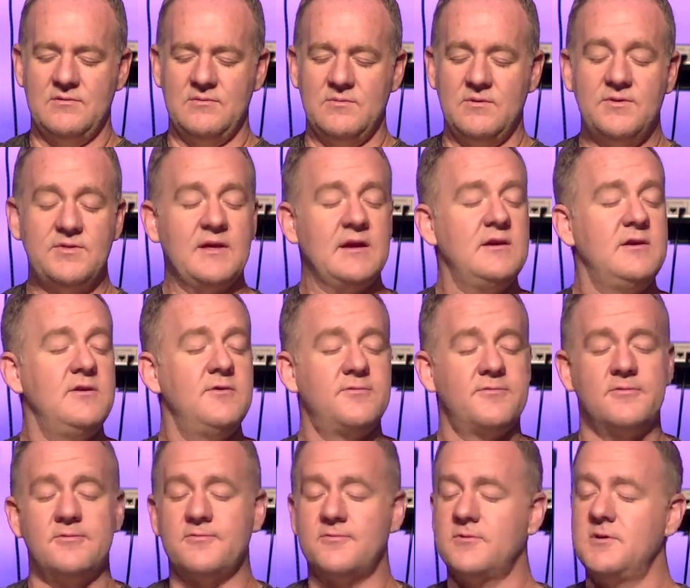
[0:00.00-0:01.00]
We thank you
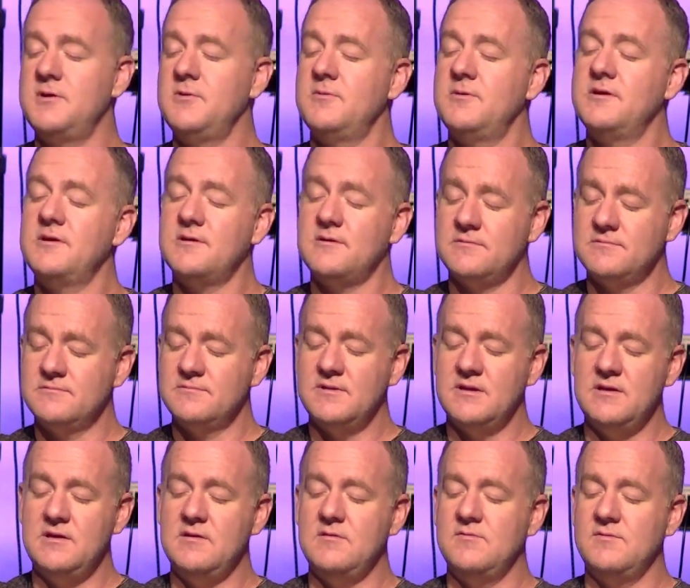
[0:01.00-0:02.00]
for free will
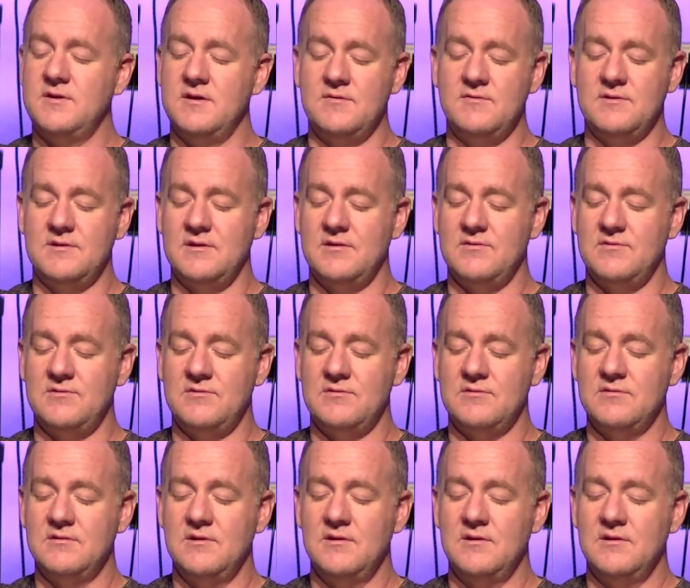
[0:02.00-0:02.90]
that you've given us